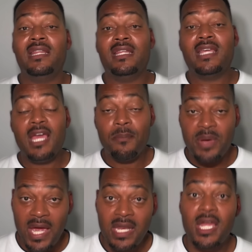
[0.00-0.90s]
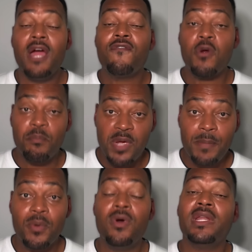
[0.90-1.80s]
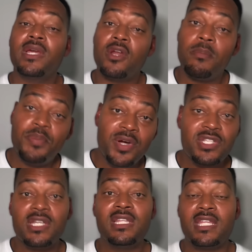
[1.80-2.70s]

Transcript: campaigning for people that are pushing